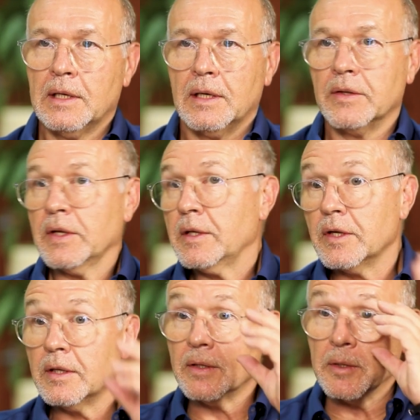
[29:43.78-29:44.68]
I think
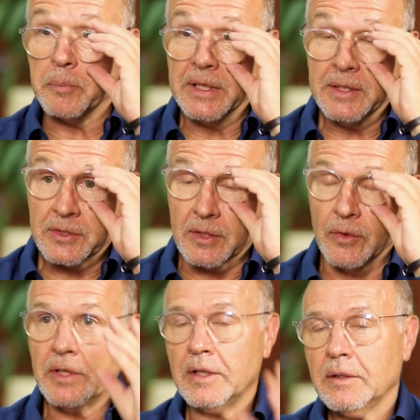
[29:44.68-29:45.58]
the biggest
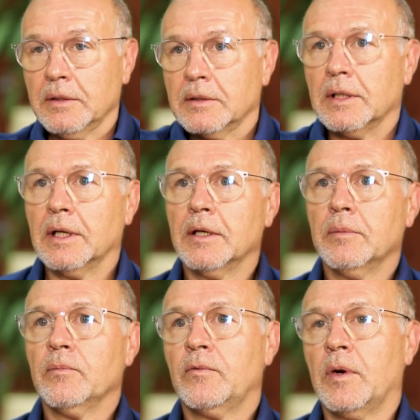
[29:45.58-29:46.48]
learning
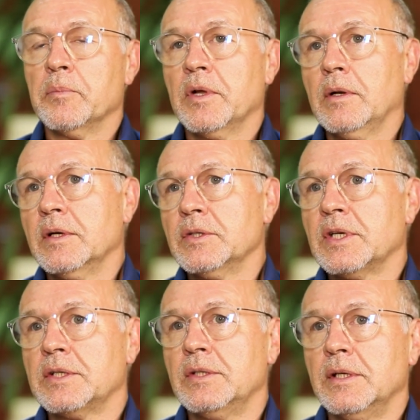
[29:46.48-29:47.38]
from the last
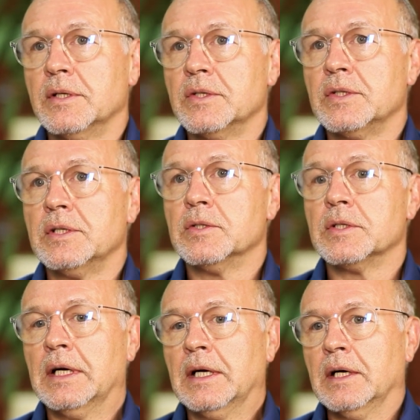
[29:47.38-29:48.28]
60 years is,
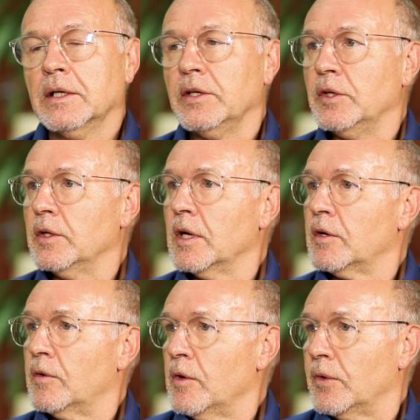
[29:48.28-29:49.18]

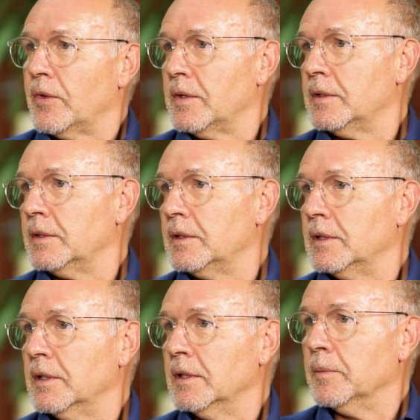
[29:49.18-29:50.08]
growth.
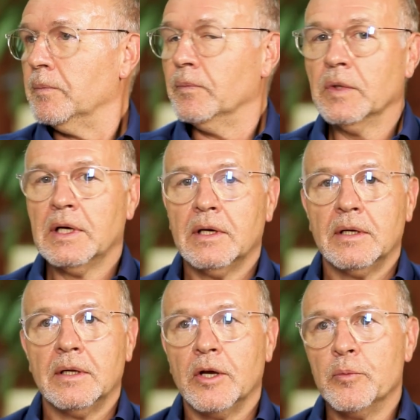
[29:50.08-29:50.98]

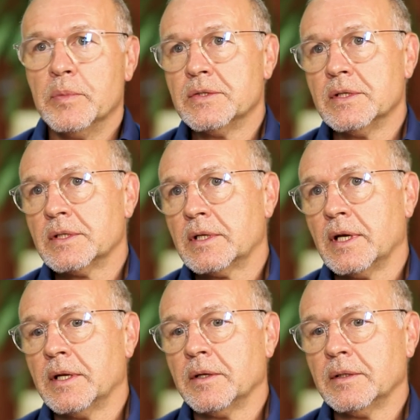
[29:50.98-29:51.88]
No business
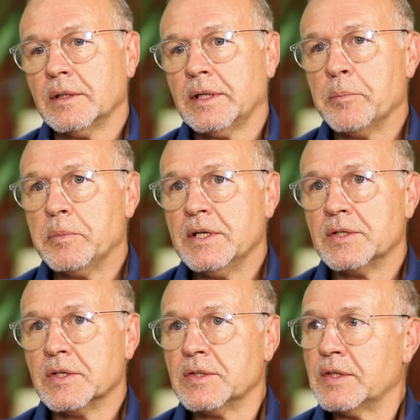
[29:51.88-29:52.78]
can be
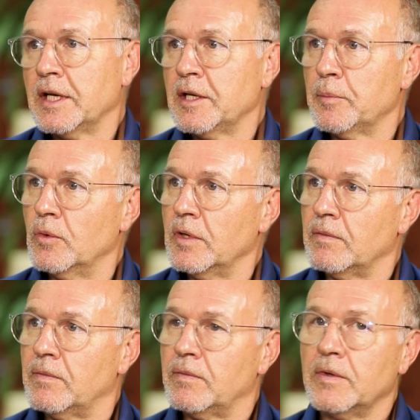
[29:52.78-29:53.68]
sustainable
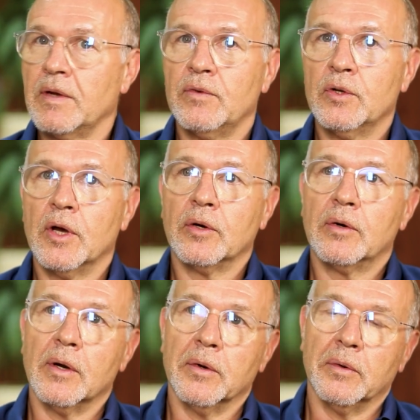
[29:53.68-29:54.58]
if you don't
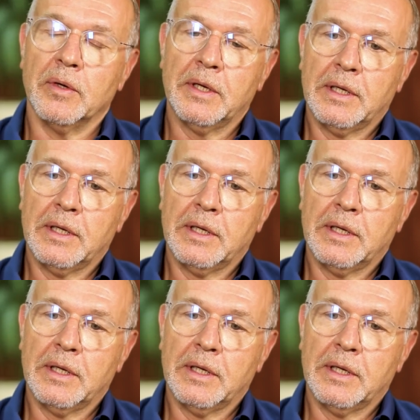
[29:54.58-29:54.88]
grow.